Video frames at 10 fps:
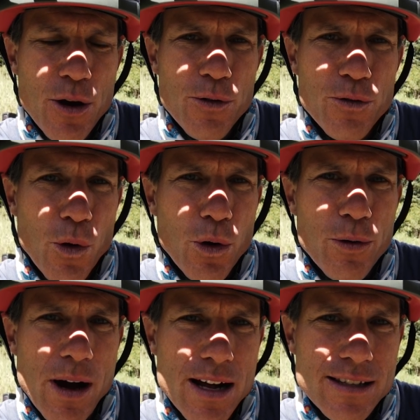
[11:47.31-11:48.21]
4
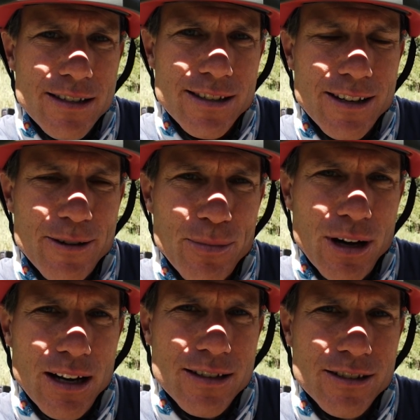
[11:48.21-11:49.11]
months,
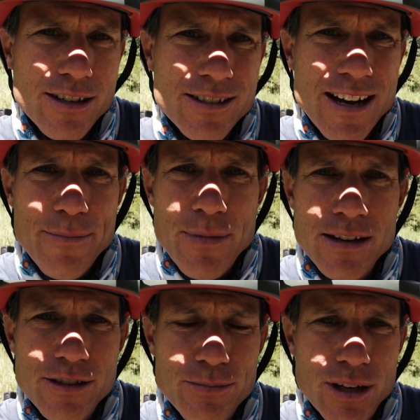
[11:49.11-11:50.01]
but it's just not
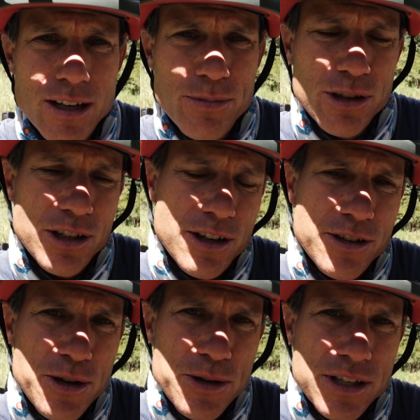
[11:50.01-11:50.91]
meant to be. But the
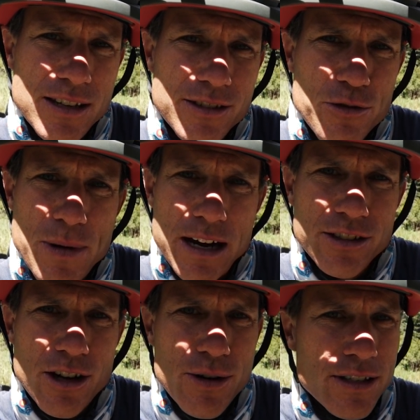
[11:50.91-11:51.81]
good news is New
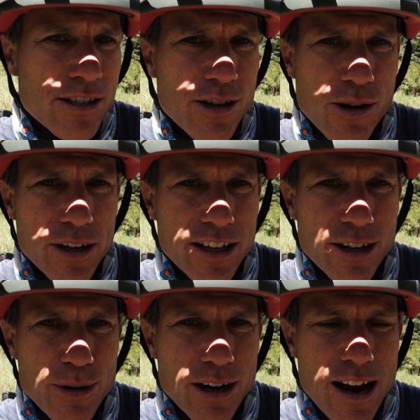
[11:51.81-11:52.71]
Mexico isn't going
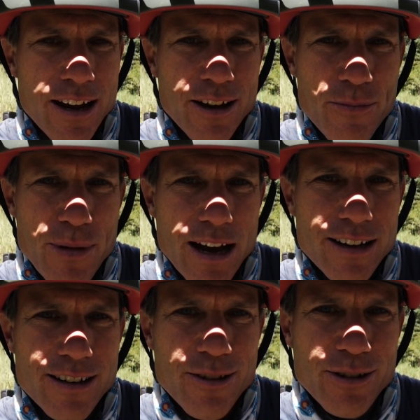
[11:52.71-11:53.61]
anywhere. I can come back
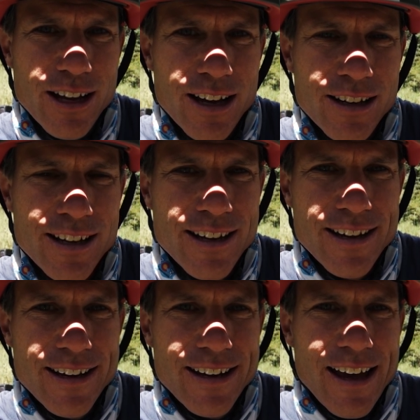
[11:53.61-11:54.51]
another day
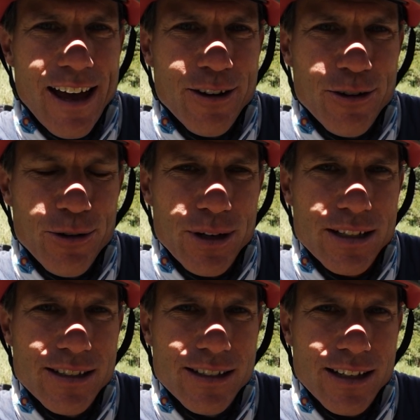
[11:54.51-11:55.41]
and do
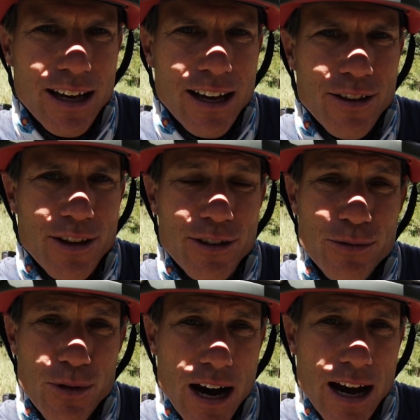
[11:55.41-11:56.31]
it. And
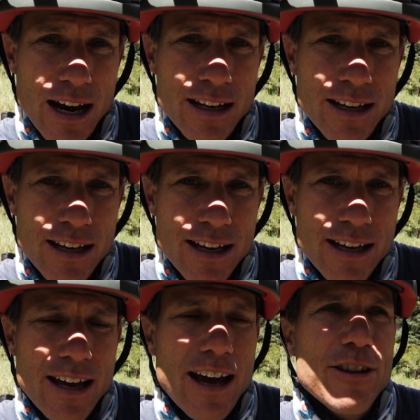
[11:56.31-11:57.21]
this ride
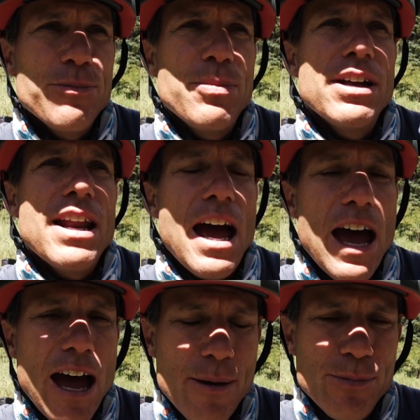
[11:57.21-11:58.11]
has been
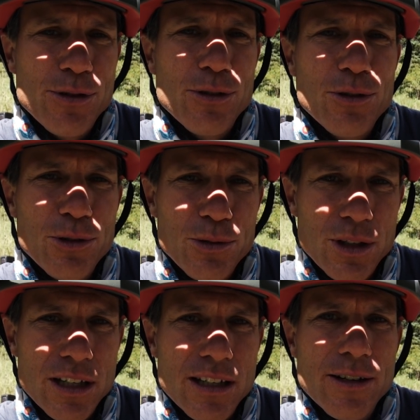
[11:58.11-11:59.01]

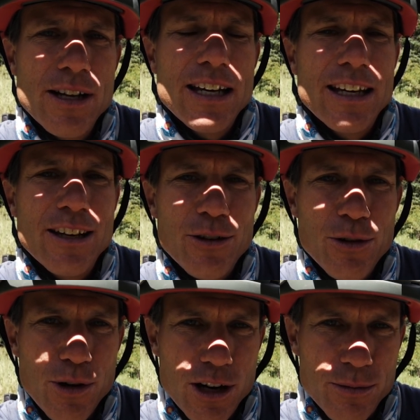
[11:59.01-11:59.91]
absolutely
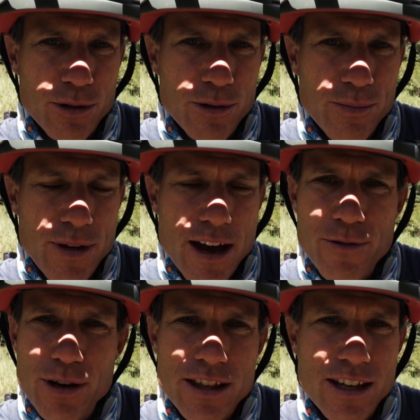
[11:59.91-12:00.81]
incredible.
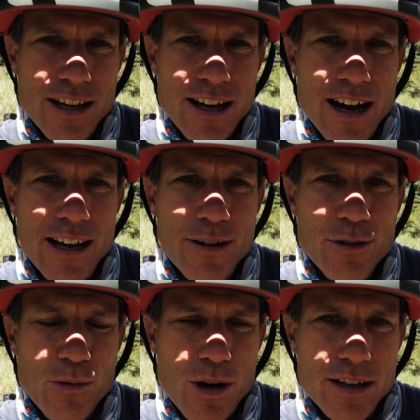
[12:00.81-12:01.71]
Everything I
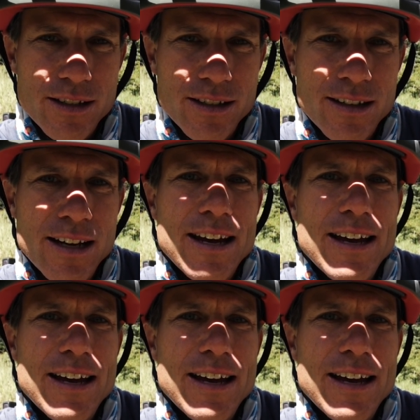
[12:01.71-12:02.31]
ever wanted